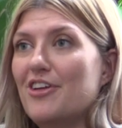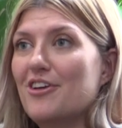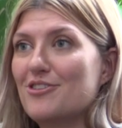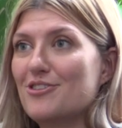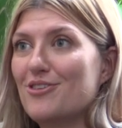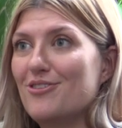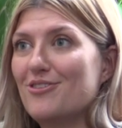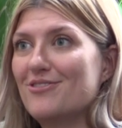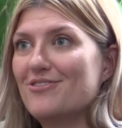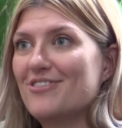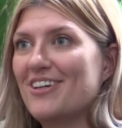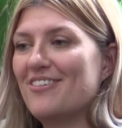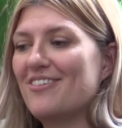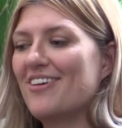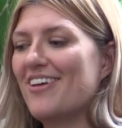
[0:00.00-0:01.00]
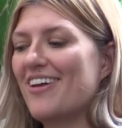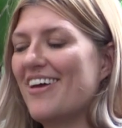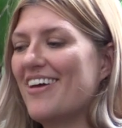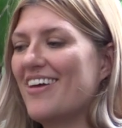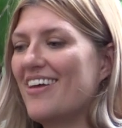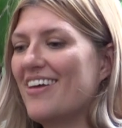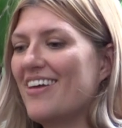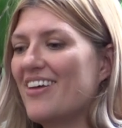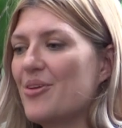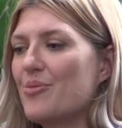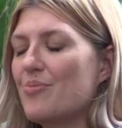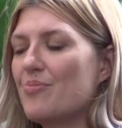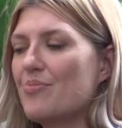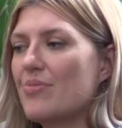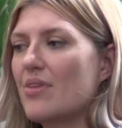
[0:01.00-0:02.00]
years old now,
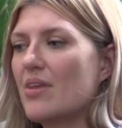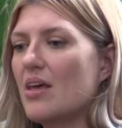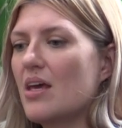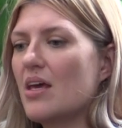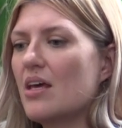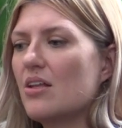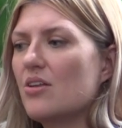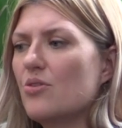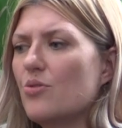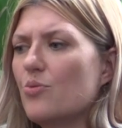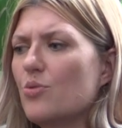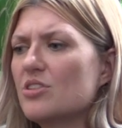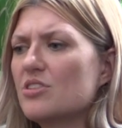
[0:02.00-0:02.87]
and